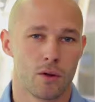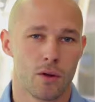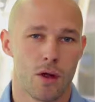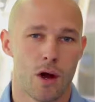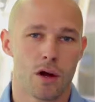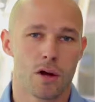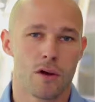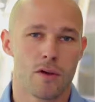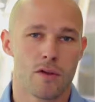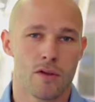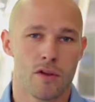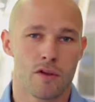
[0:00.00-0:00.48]
The
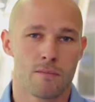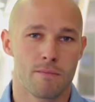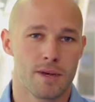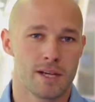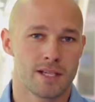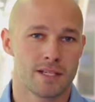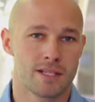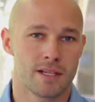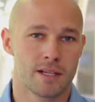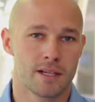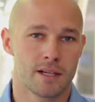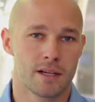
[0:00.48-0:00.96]
longer they're
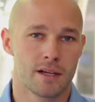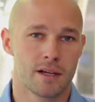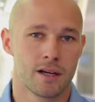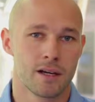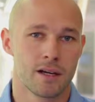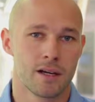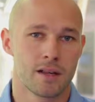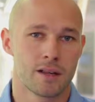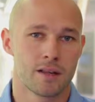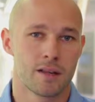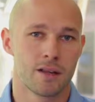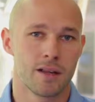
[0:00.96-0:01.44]
missing,
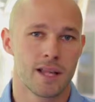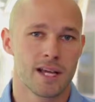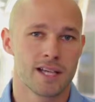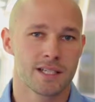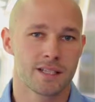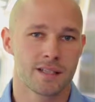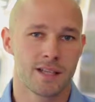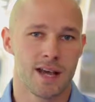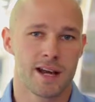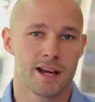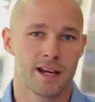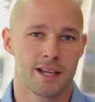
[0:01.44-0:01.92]
the
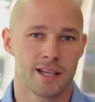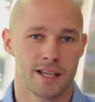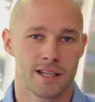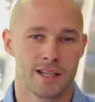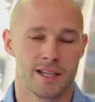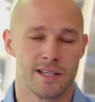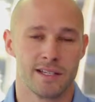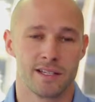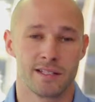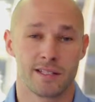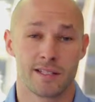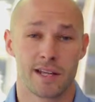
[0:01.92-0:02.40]
less likely
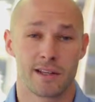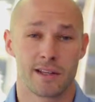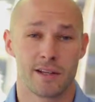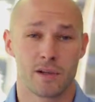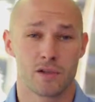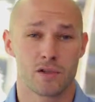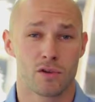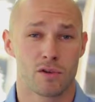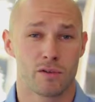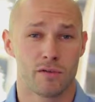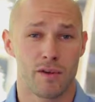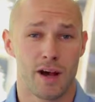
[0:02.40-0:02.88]
it is that
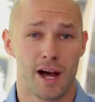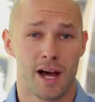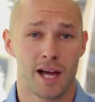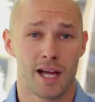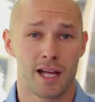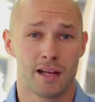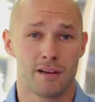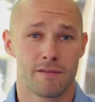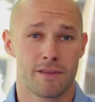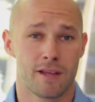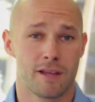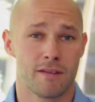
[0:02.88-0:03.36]
they'll
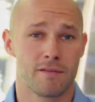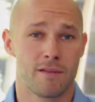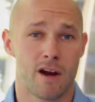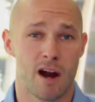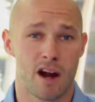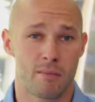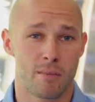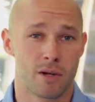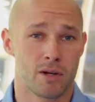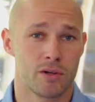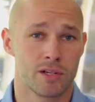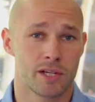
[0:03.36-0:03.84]
survive the
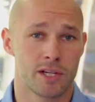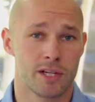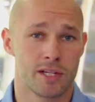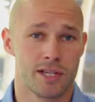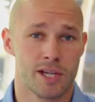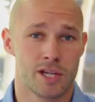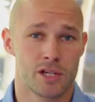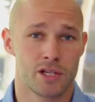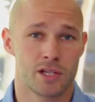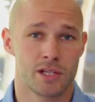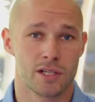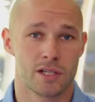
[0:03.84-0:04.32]
environmental
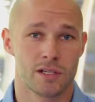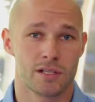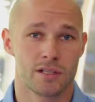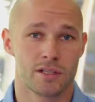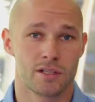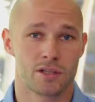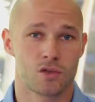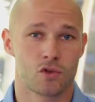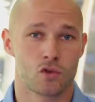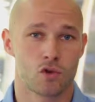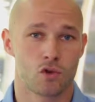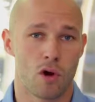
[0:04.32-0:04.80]

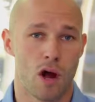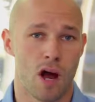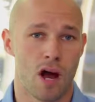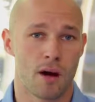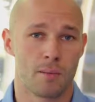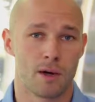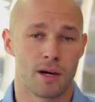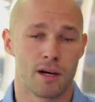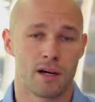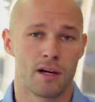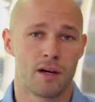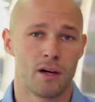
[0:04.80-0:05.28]
conditions,
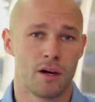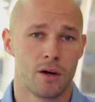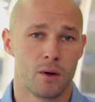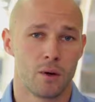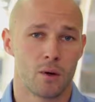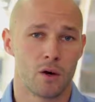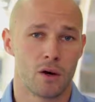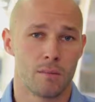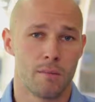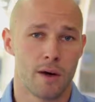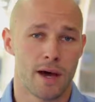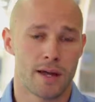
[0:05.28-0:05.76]
trauma,
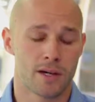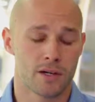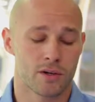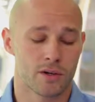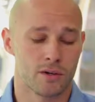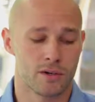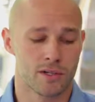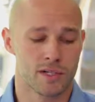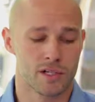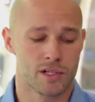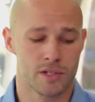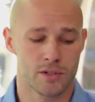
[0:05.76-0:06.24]
or
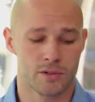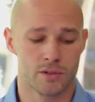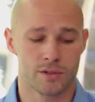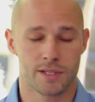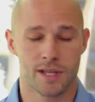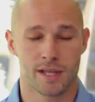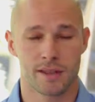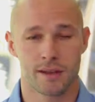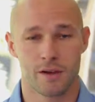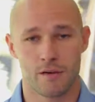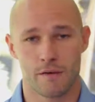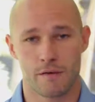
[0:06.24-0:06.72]
medical
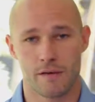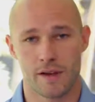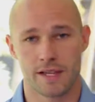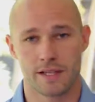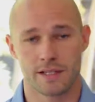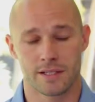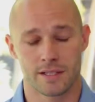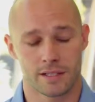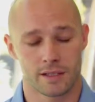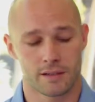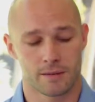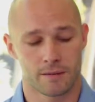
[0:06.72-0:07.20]
issues that they're
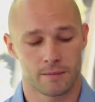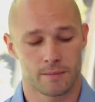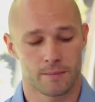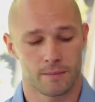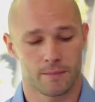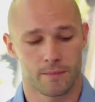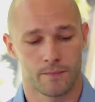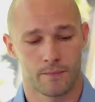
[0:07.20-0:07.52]
facing.